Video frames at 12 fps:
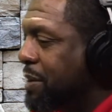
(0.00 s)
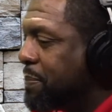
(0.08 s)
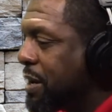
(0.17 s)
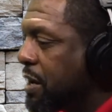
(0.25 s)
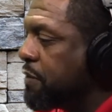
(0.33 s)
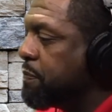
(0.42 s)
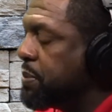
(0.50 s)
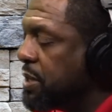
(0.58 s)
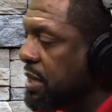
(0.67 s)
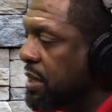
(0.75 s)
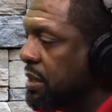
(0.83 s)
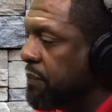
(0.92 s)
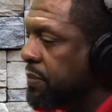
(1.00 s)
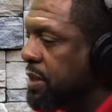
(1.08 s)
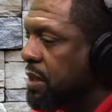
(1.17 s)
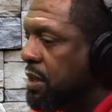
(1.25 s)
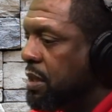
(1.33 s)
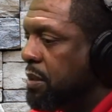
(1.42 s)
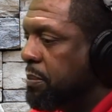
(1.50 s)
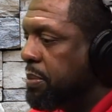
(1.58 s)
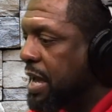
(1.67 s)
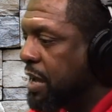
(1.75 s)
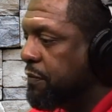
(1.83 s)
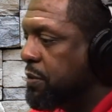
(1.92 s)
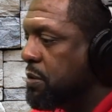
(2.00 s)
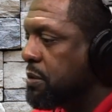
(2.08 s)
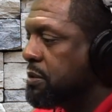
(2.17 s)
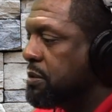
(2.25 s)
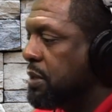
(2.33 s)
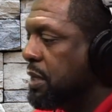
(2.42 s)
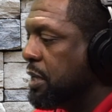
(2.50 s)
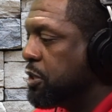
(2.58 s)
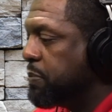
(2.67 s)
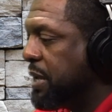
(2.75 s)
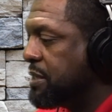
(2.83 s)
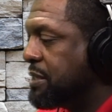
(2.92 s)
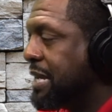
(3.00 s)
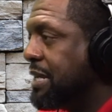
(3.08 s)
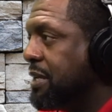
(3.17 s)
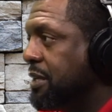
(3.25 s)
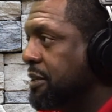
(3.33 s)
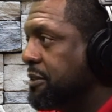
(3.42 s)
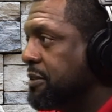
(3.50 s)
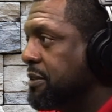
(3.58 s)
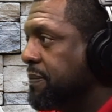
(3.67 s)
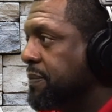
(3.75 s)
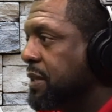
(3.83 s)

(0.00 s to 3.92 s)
part of putting Black folks in these spaces at ease